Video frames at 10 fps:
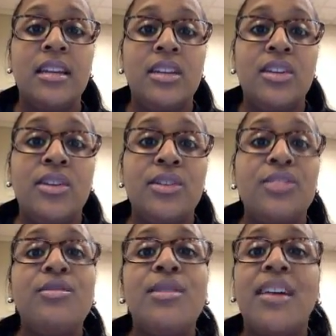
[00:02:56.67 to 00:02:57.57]
you
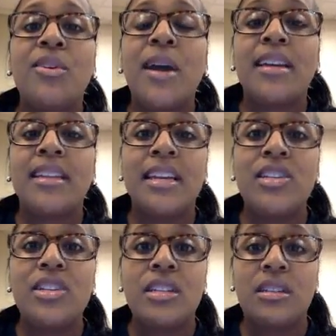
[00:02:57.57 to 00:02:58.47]
do have
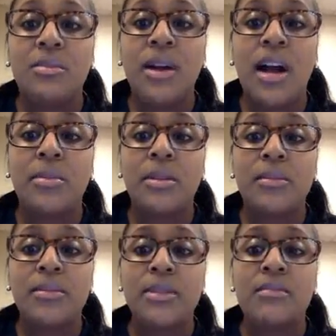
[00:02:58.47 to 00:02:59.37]
coagulation
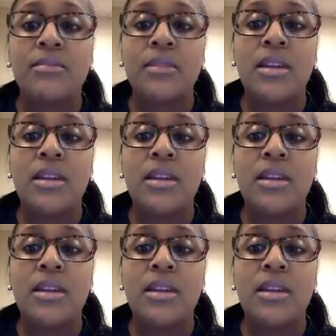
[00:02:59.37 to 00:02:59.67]
problems.